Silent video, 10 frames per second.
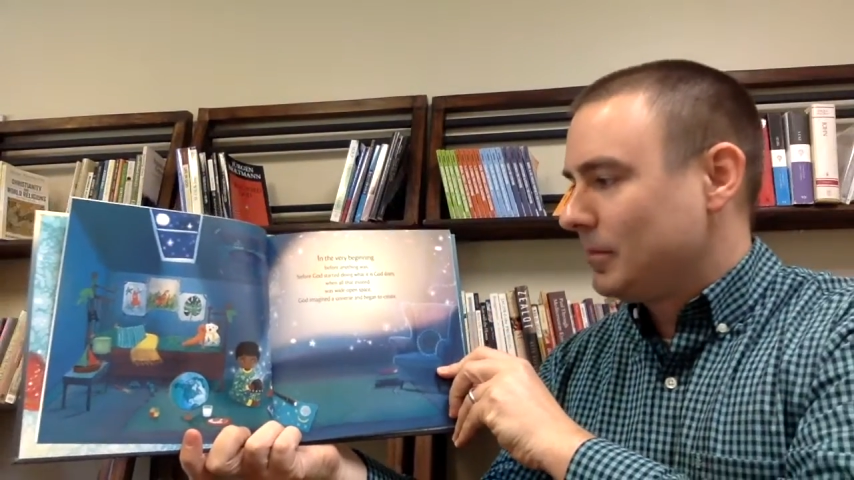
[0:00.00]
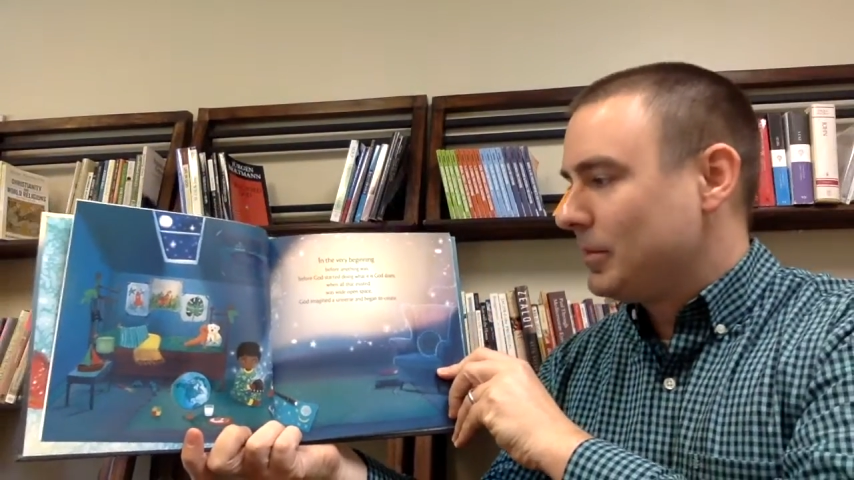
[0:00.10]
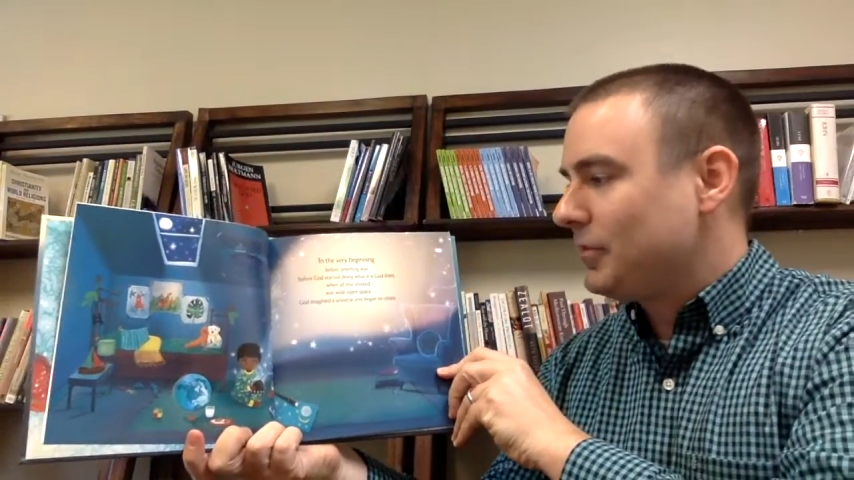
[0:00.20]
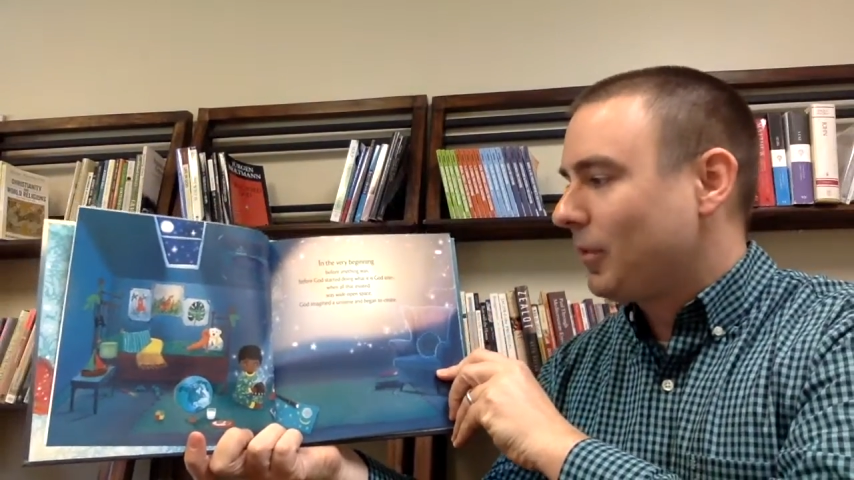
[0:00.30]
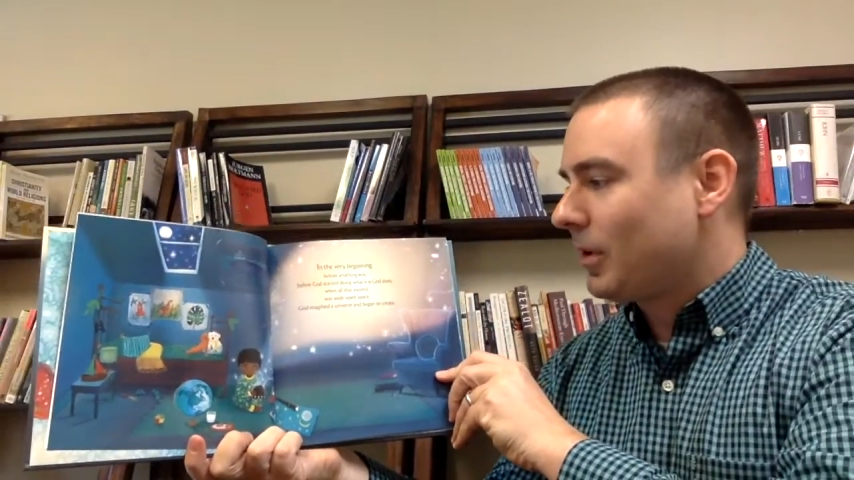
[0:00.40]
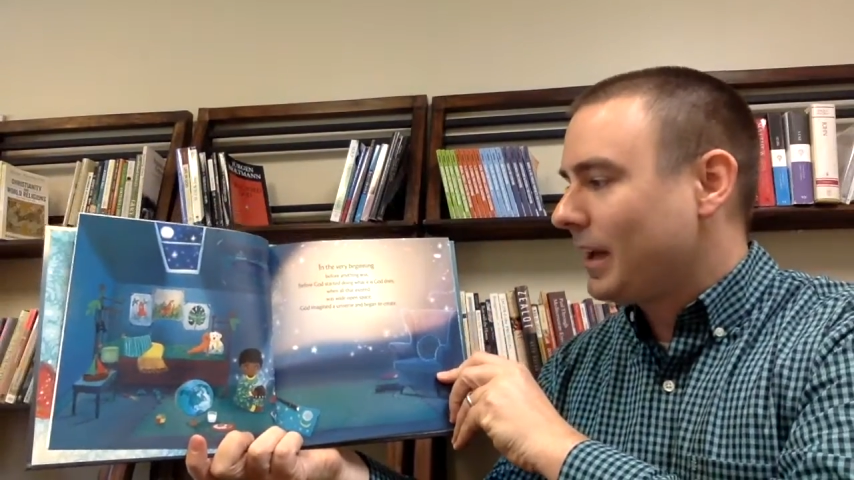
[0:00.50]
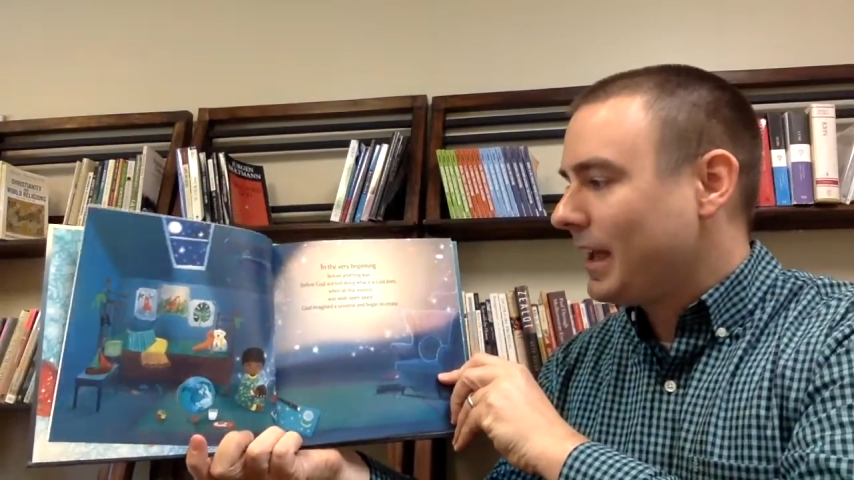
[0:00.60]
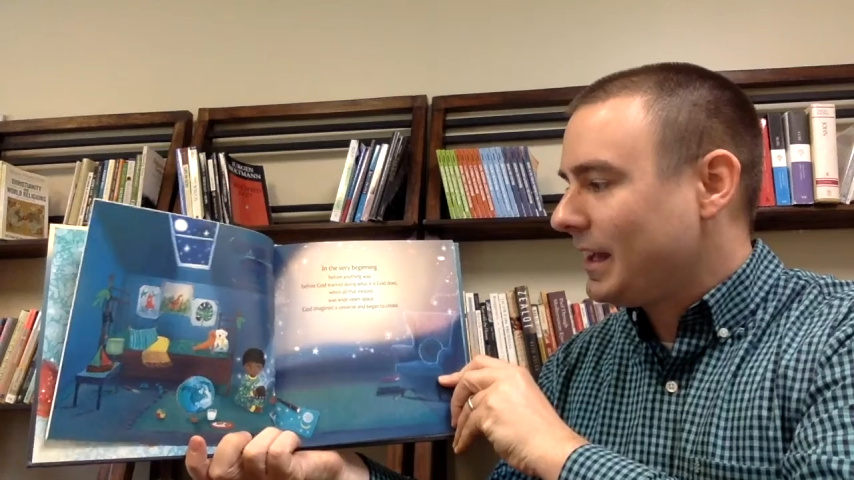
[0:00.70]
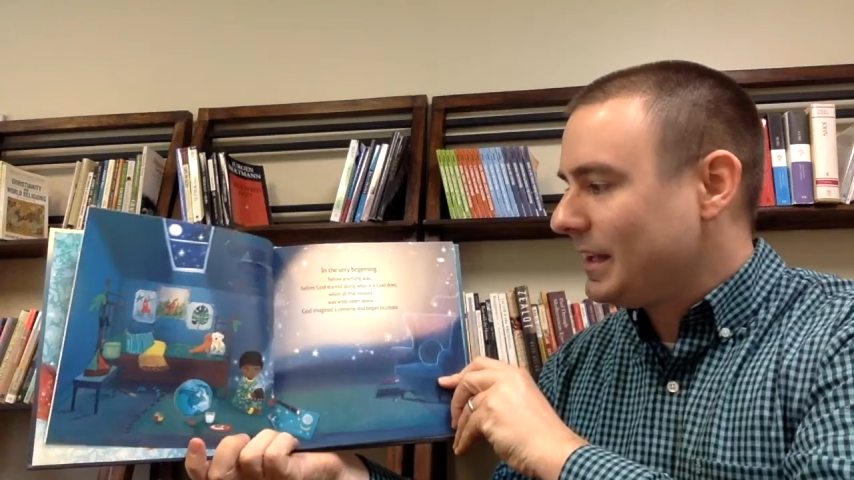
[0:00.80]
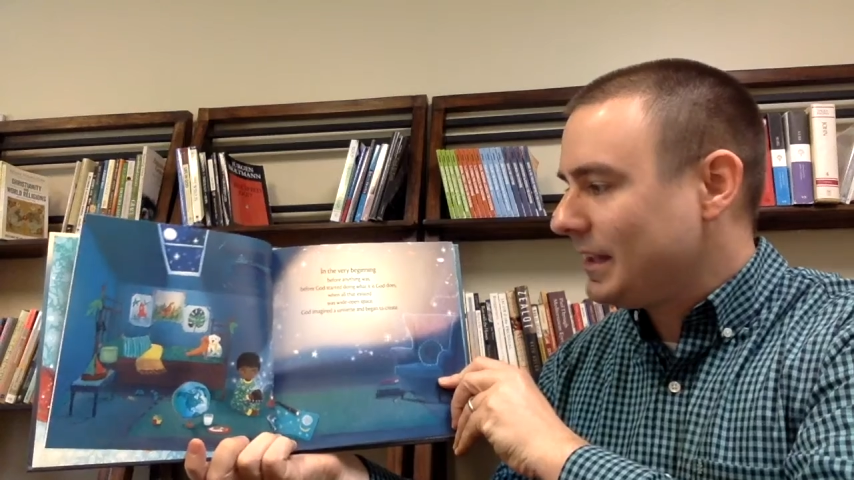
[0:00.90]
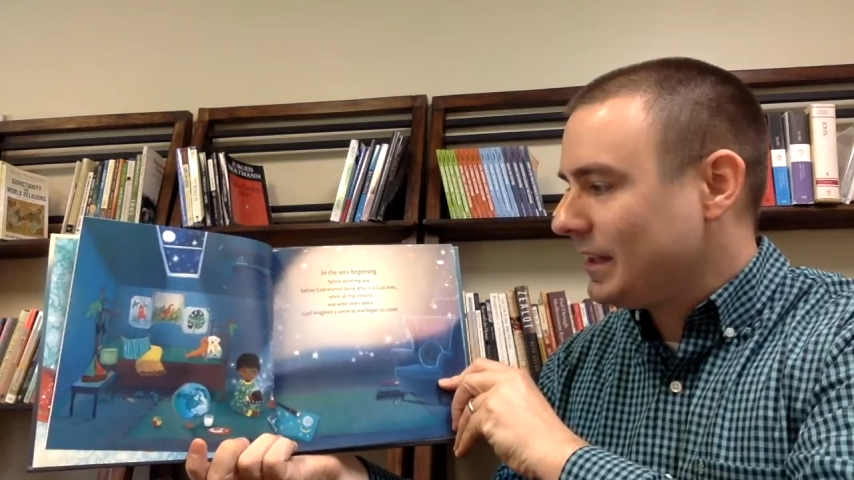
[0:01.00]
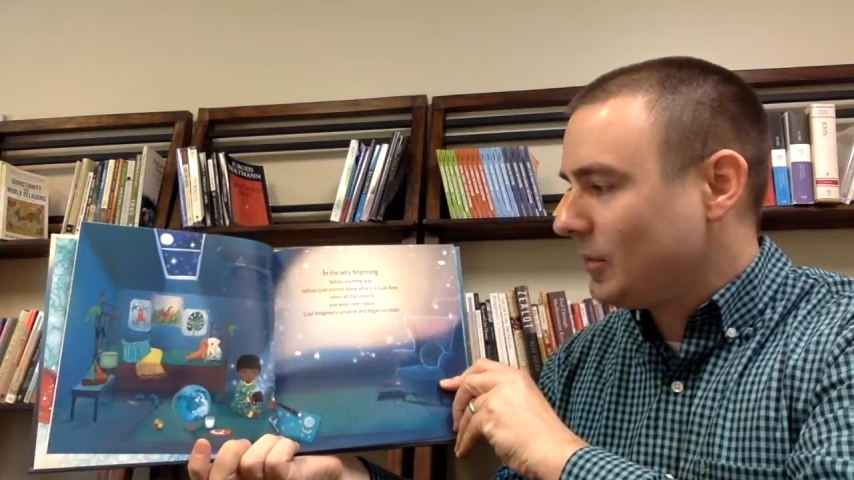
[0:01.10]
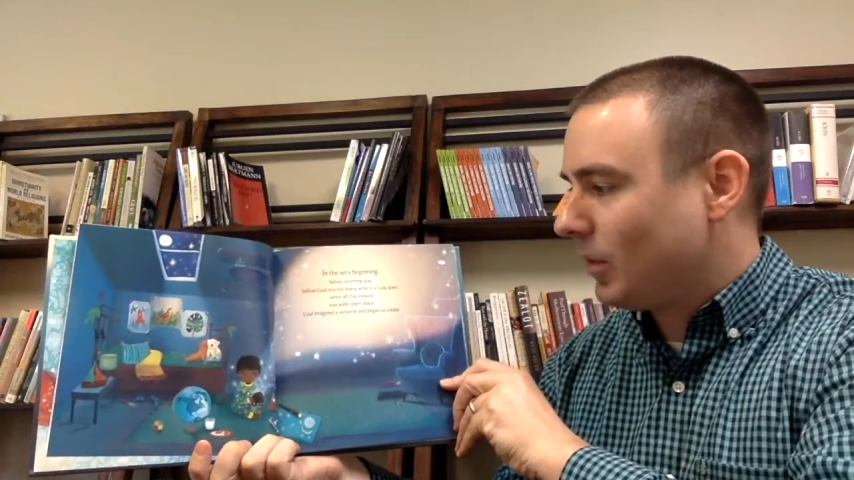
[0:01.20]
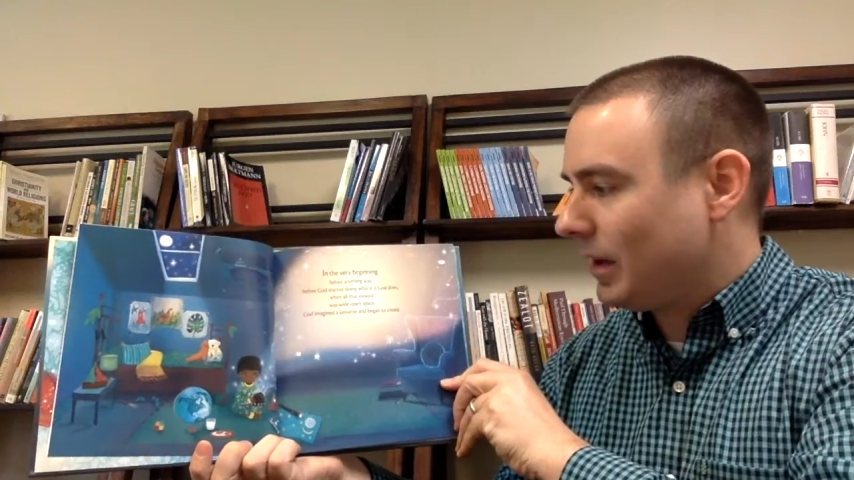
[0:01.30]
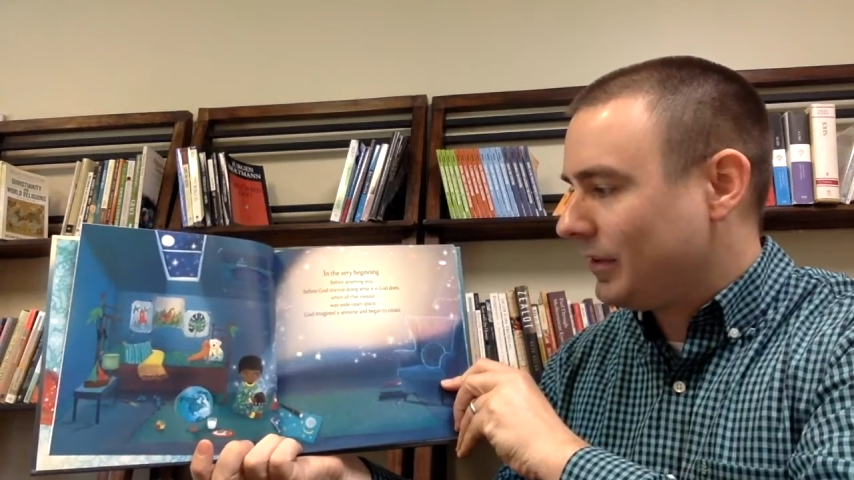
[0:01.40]
before
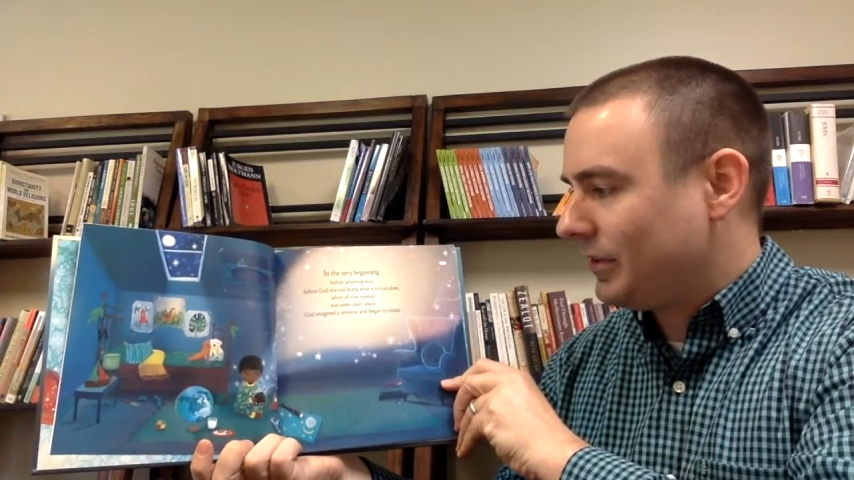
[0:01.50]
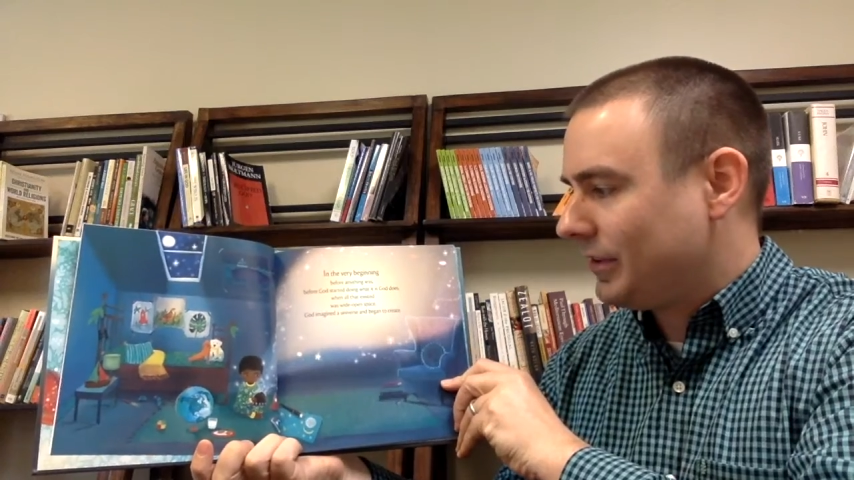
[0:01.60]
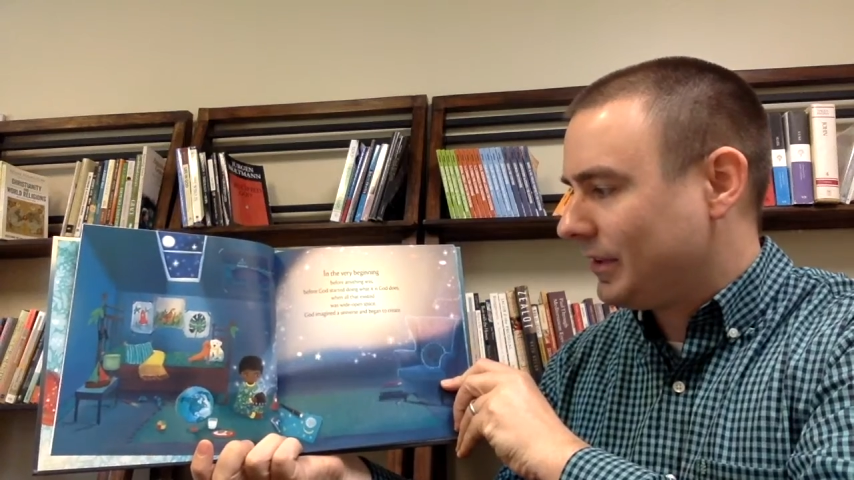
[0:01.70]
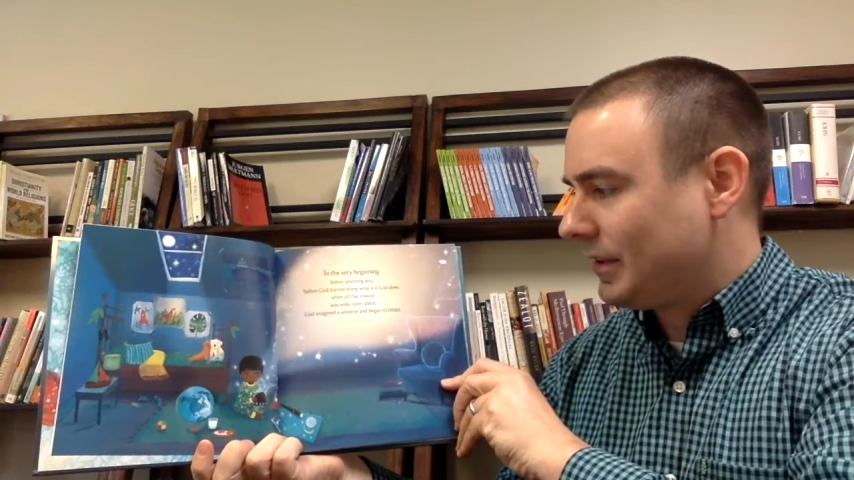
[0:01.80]
anything was,